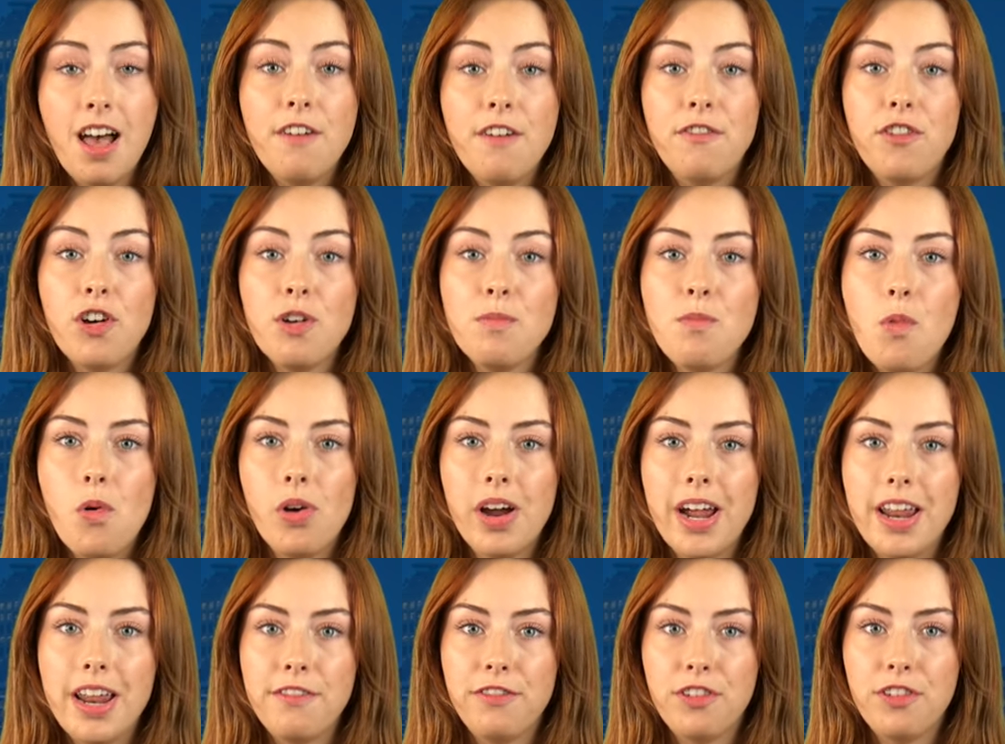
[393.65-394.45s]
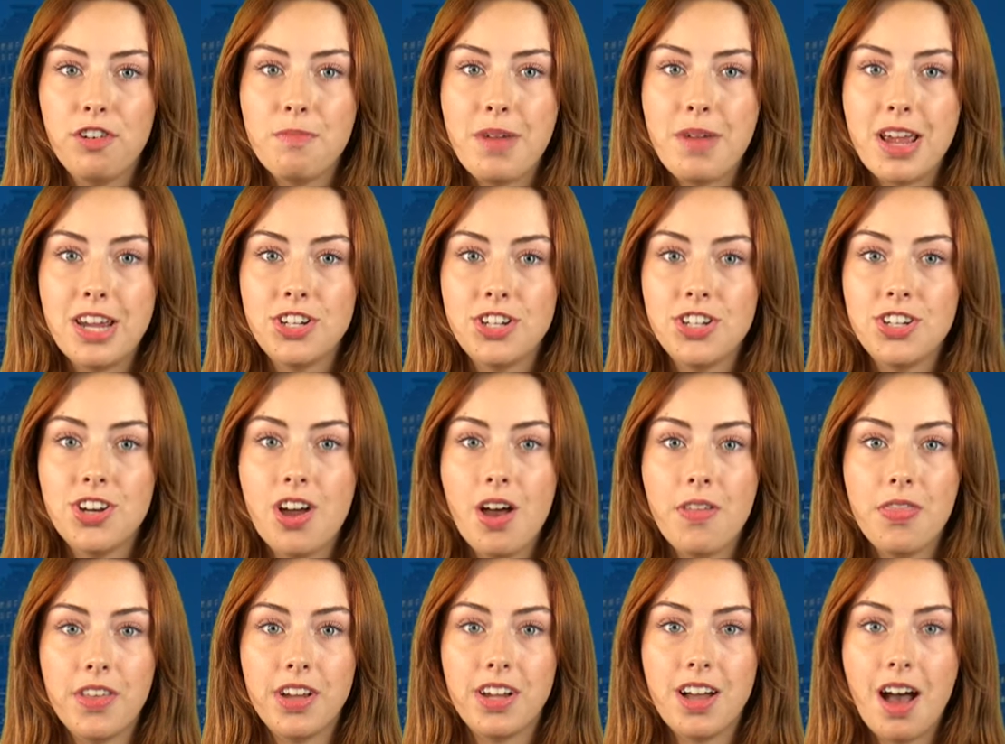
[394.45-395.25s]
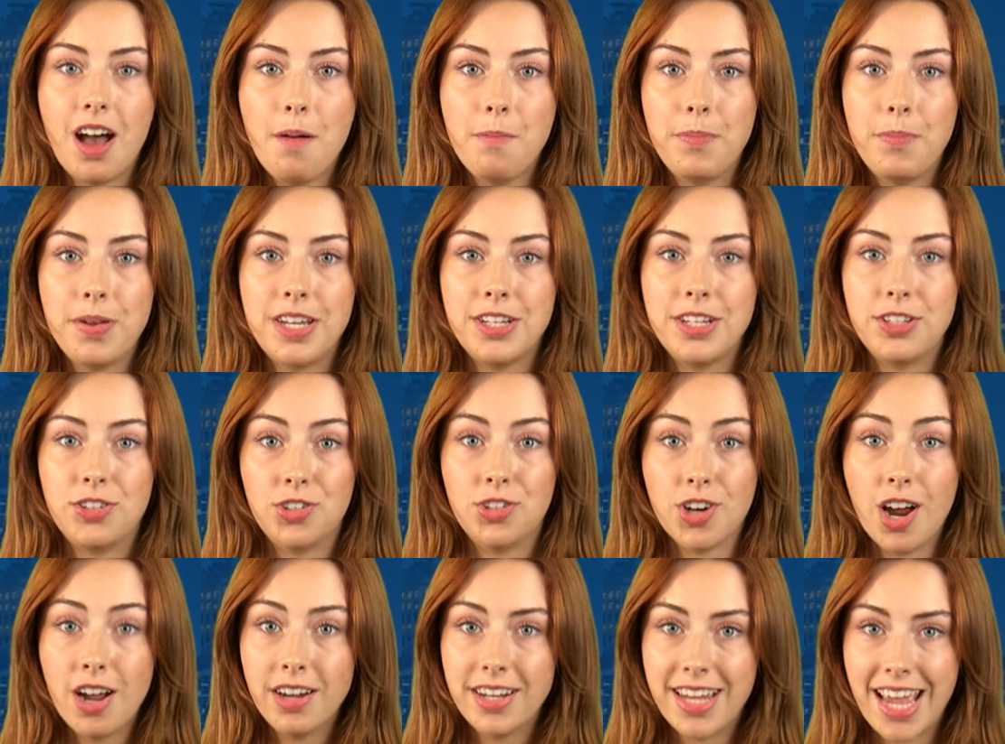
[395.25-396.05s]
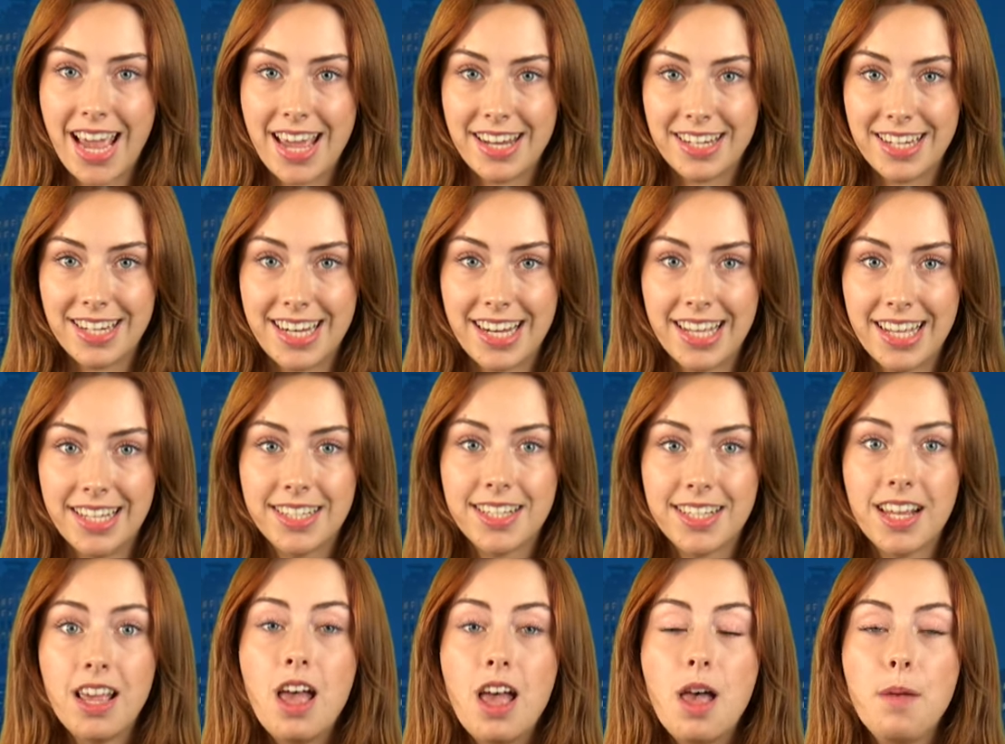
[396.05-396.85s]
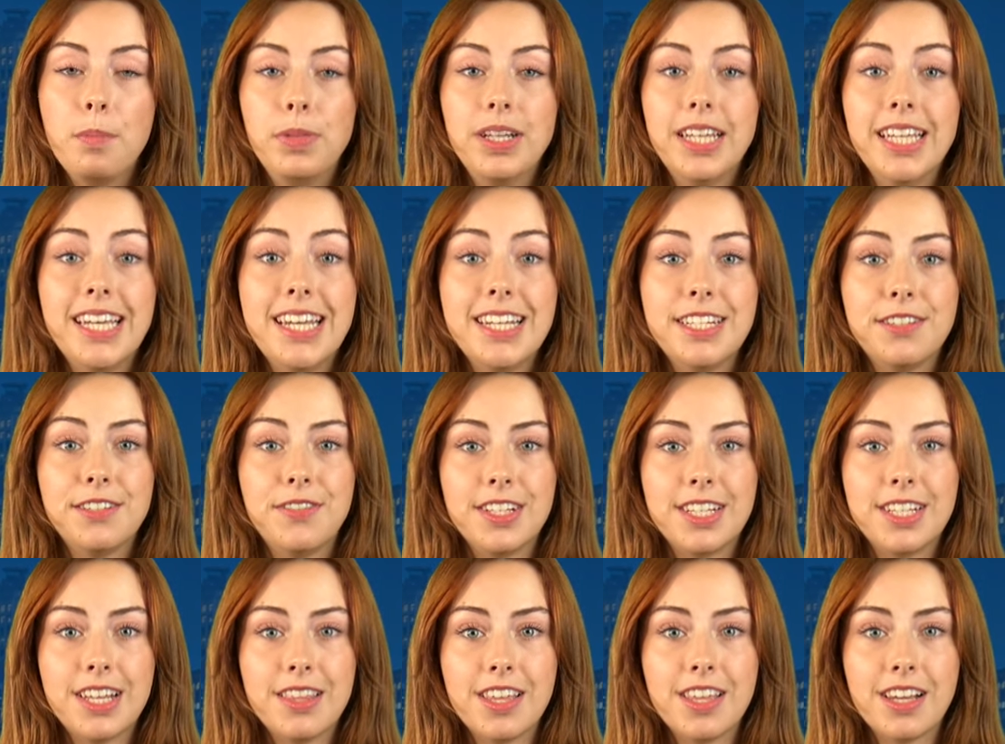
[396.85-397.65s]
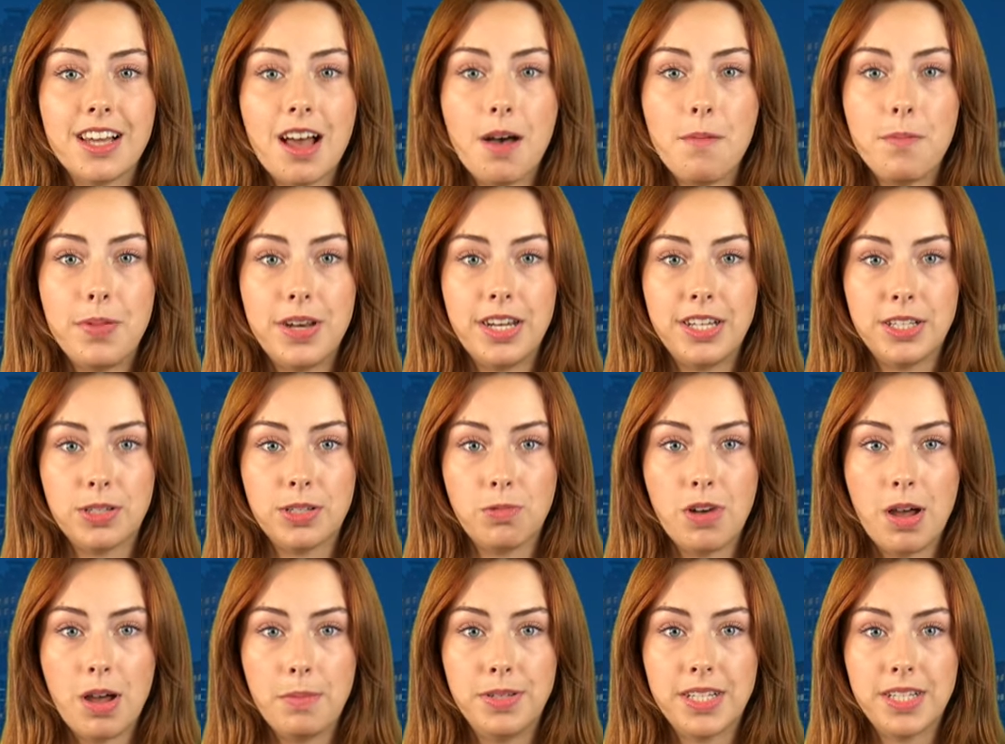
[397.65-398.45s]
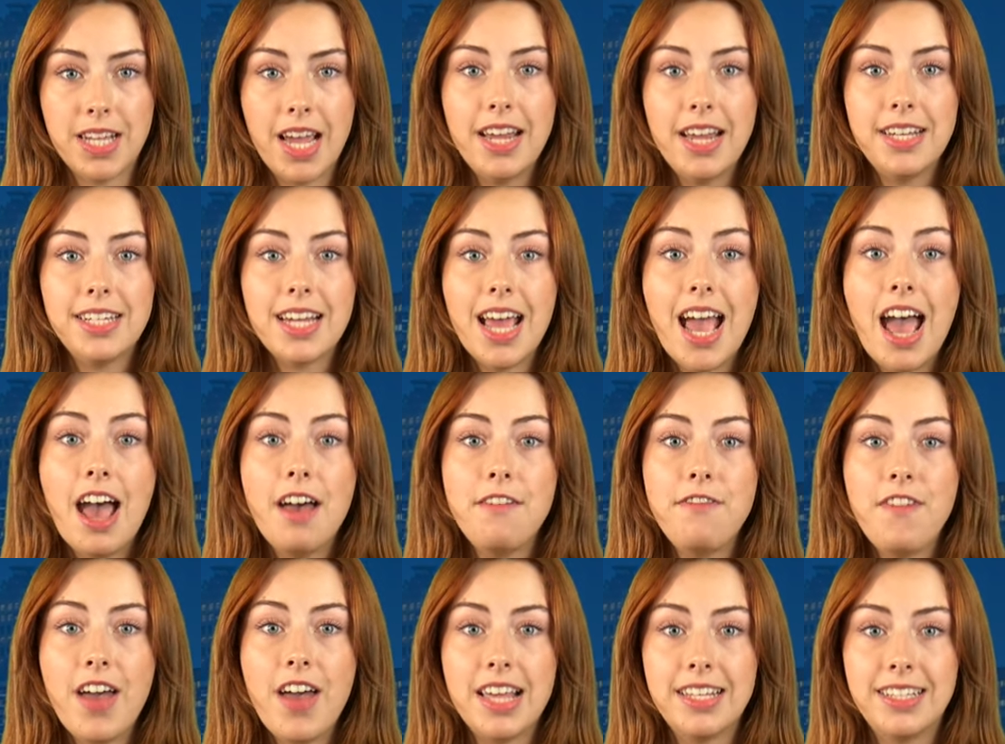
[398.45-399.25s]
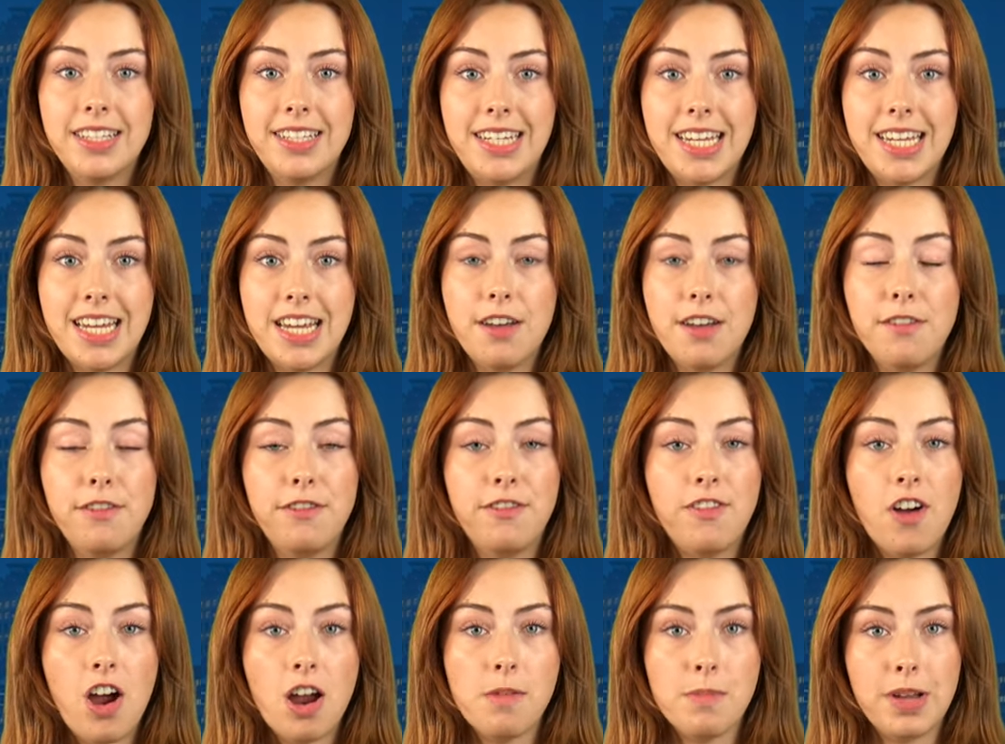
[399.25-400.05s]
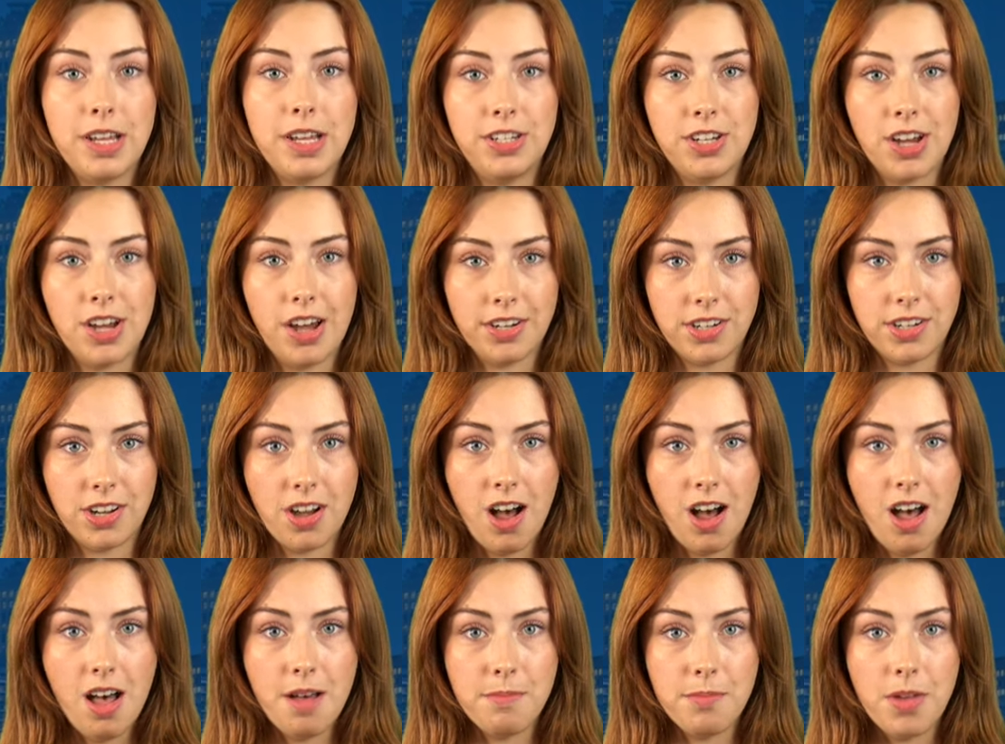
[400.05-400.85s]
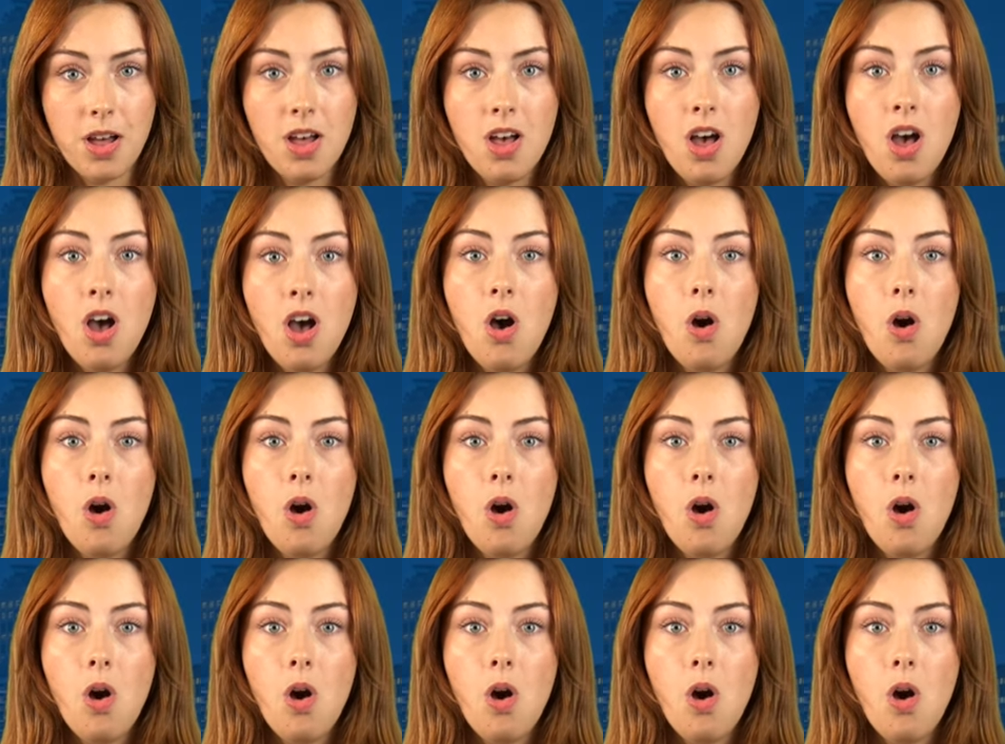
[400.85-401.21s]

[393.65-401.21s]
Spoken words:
For more information on the company's drug candidates, please visit the company's website, fsdpharma.com,